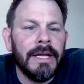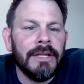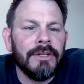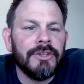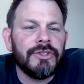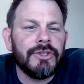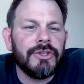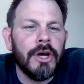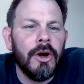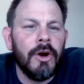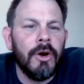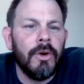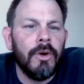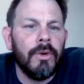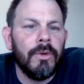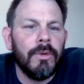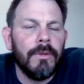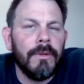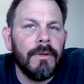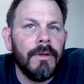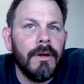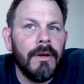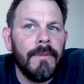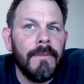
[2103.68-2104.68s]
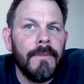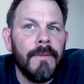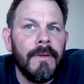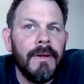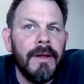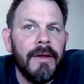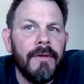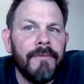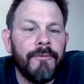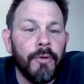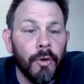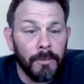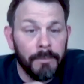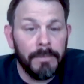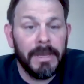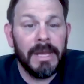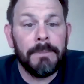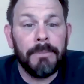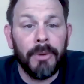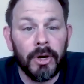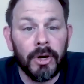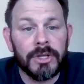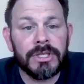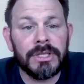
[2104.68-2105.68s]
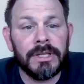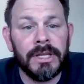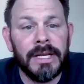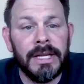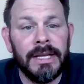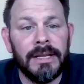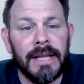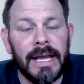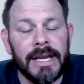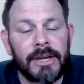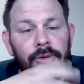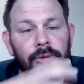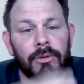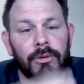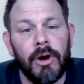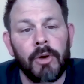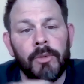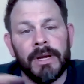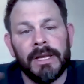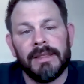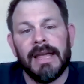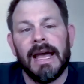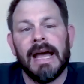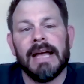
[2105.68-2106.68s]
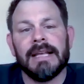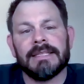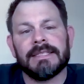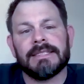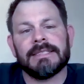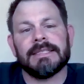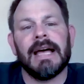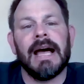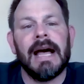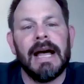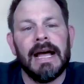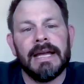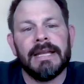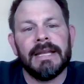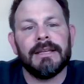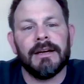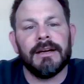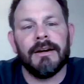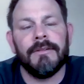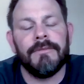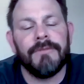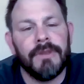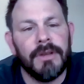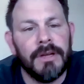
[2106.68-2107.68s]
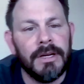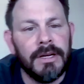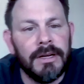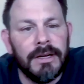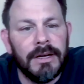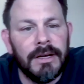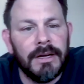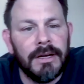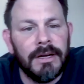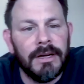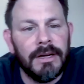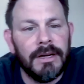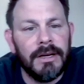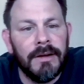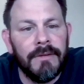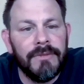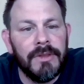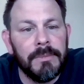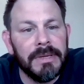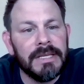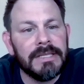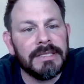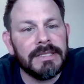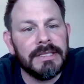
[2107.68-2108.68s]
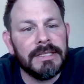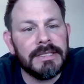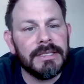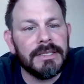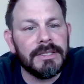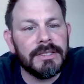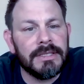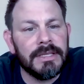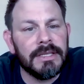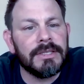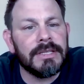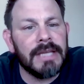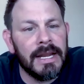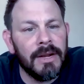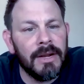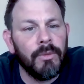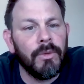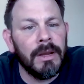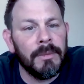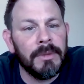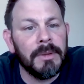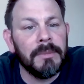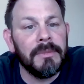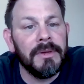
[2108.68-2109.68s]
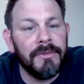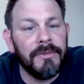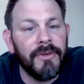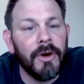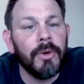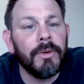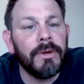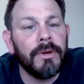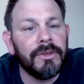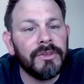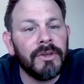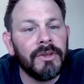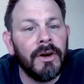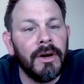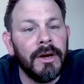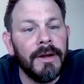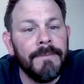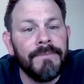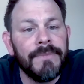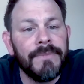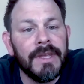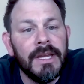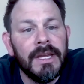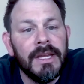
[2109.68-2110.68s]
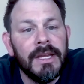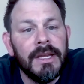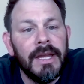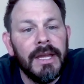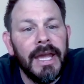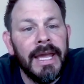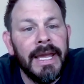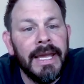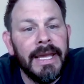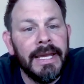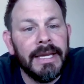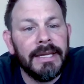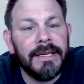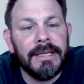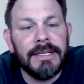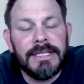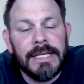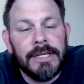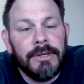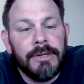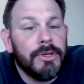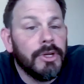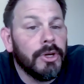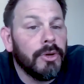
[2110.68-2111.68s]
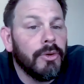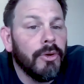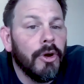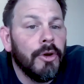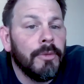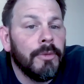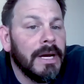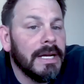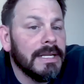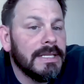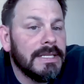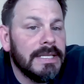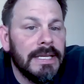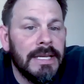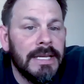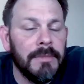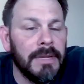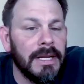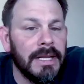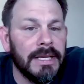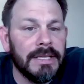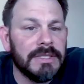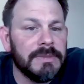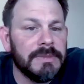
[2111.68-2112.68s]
and so for me personally, like growing that side of the business is kind of what I'm going to be focused on, and continue to grow my team and